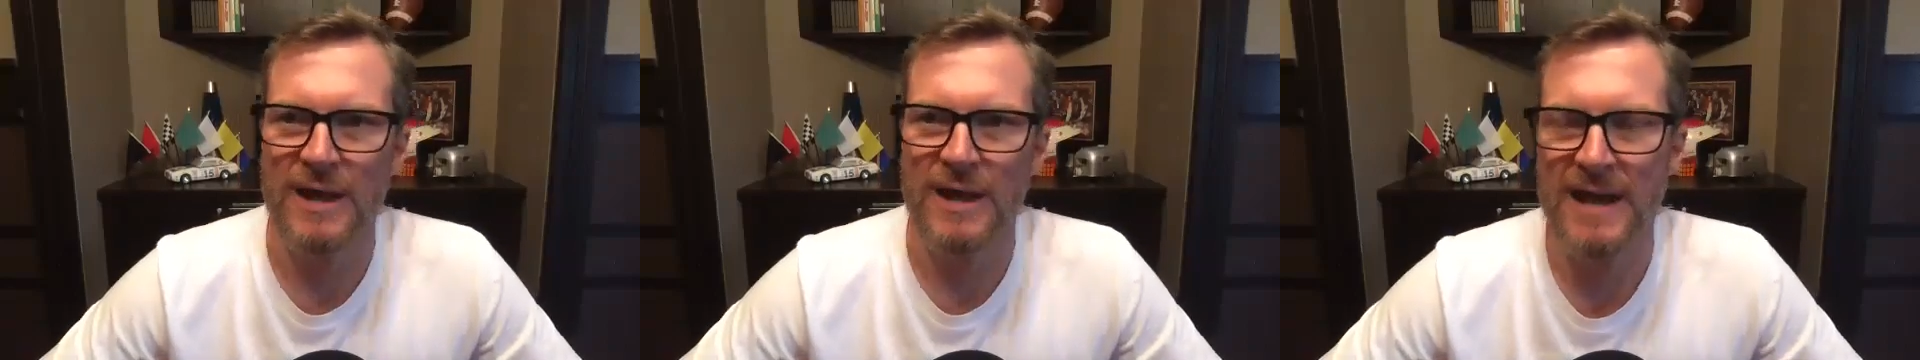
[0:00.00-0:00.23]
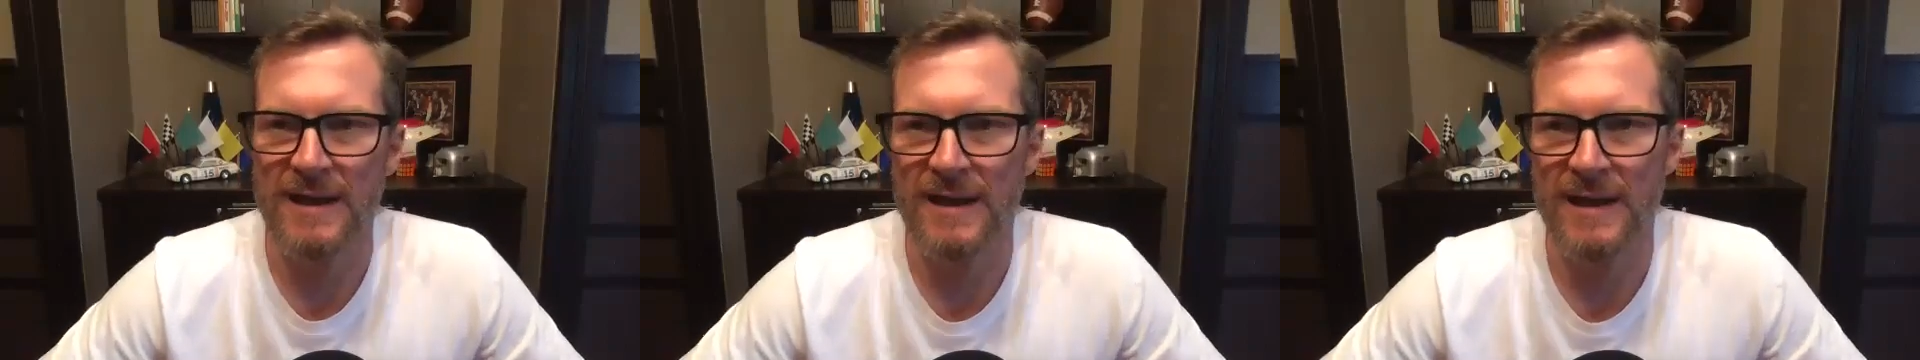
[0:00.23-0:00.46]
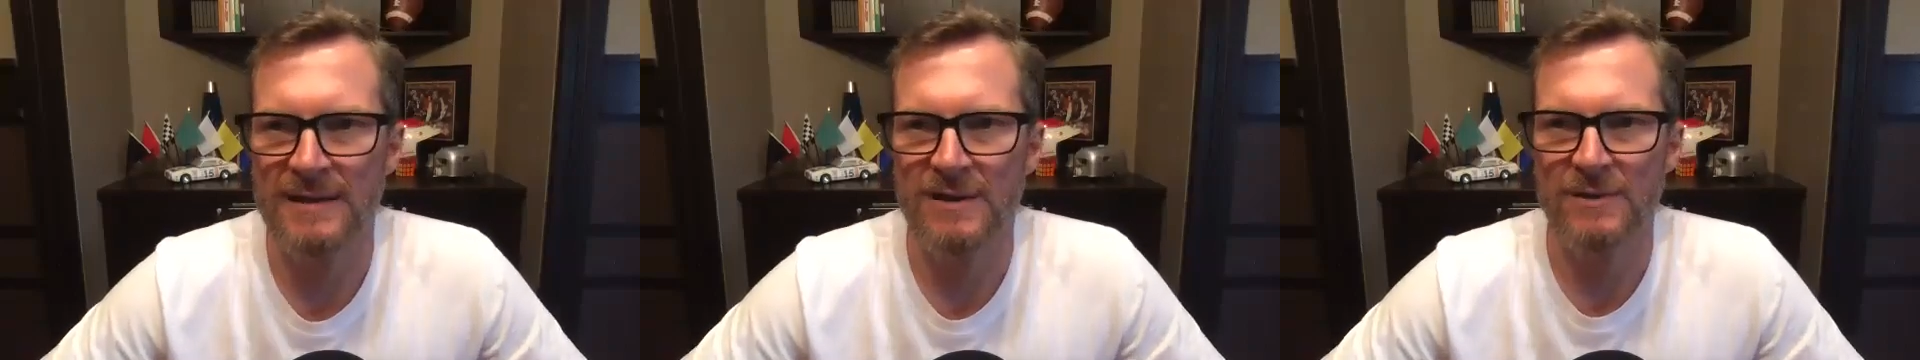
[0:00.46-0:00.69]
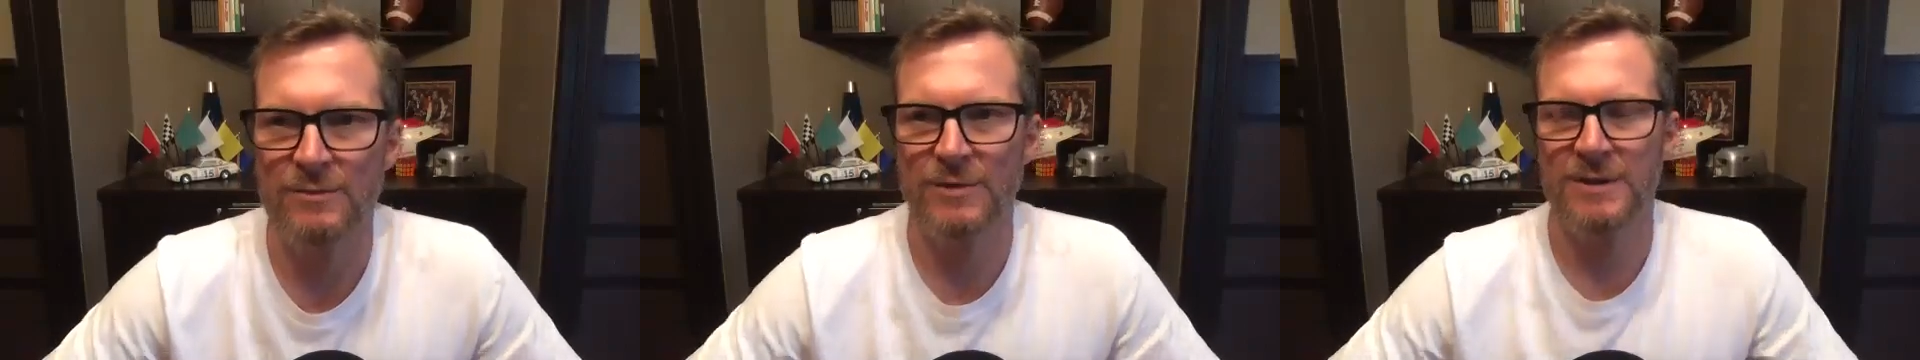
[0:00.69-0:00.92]
I
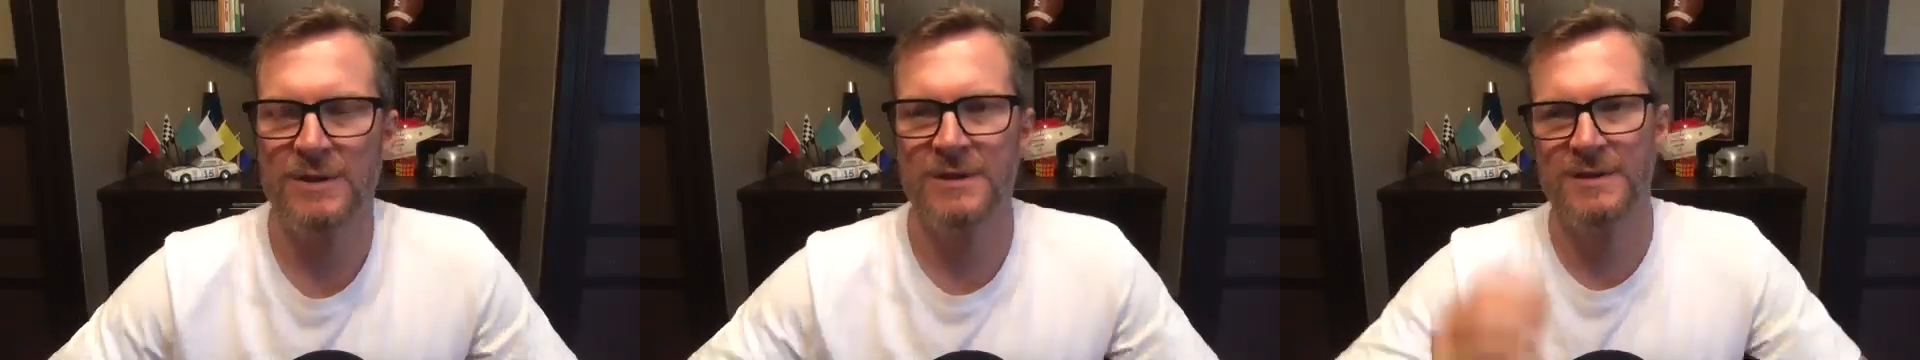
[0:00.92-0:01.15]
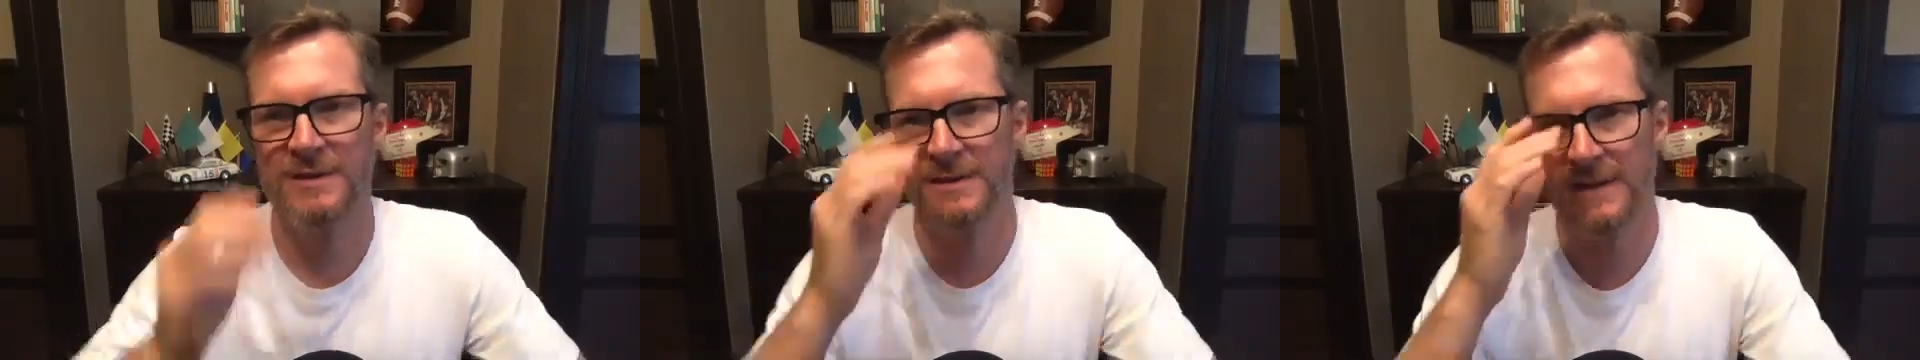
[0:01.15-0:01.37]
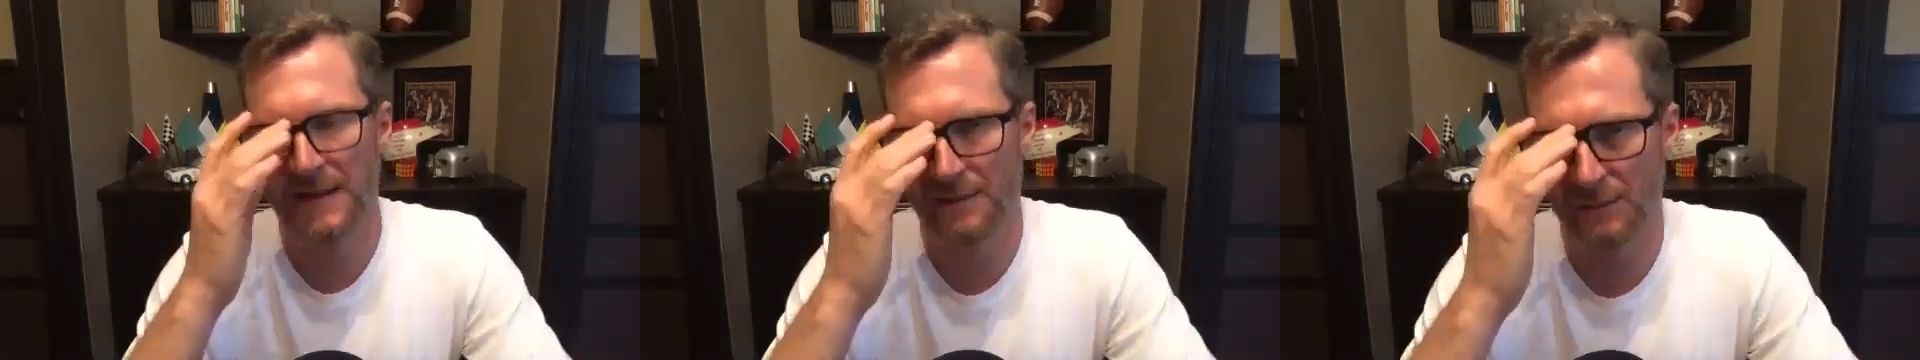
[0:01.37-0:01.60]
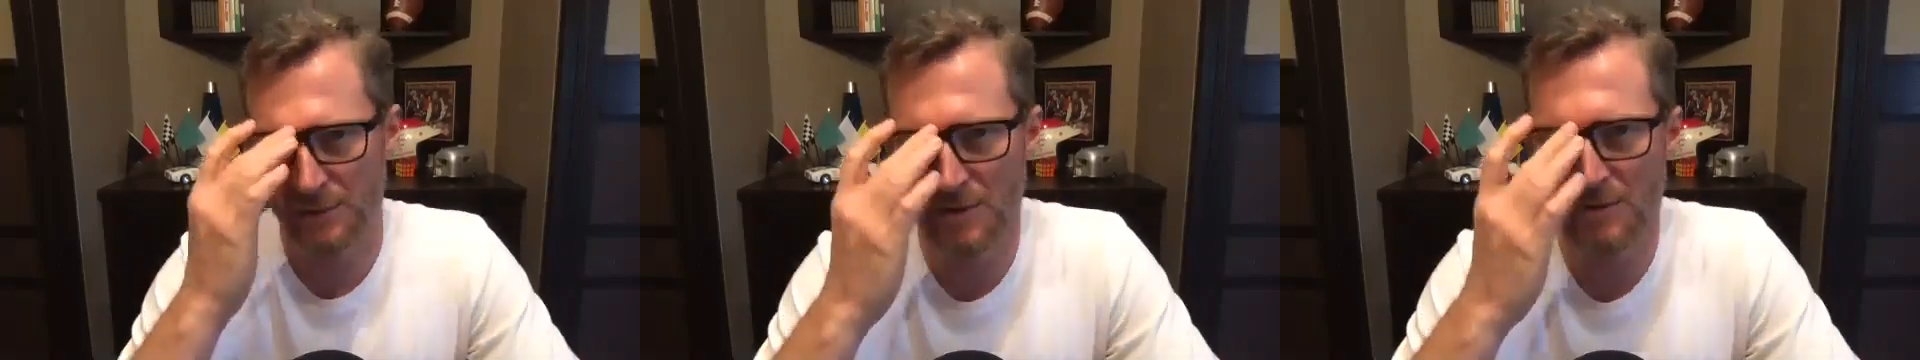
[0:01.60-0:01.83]
don't
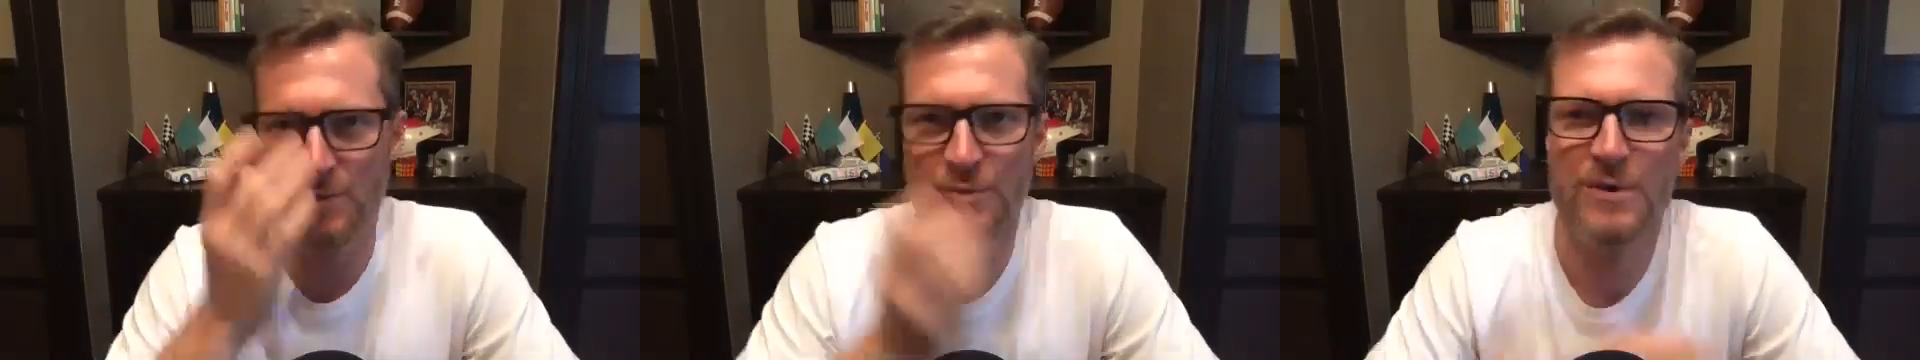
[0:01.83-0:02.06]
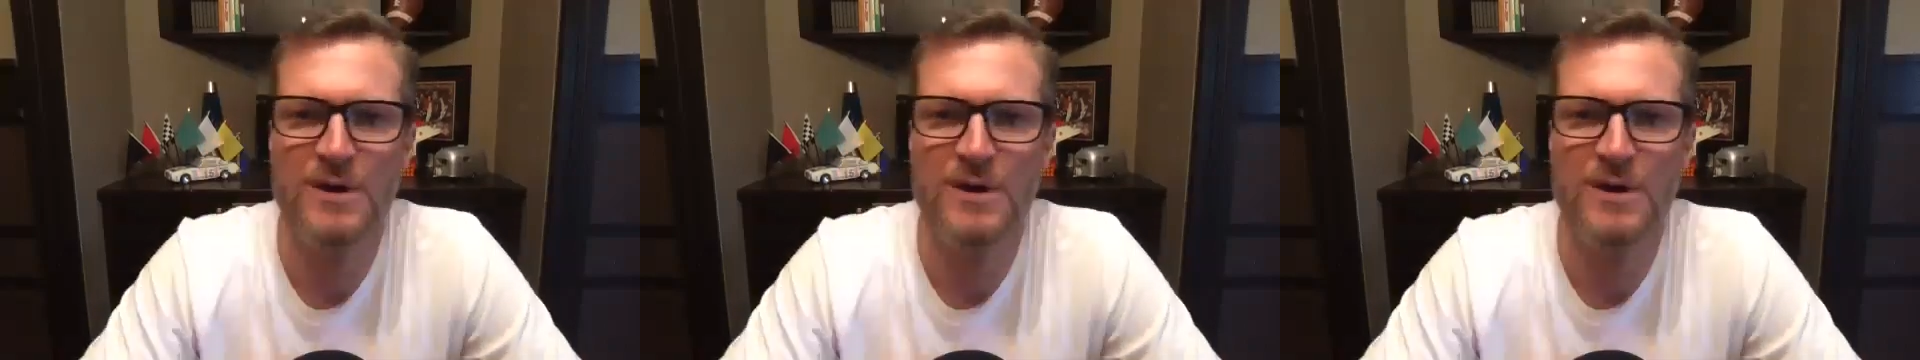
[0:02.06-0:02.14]
know.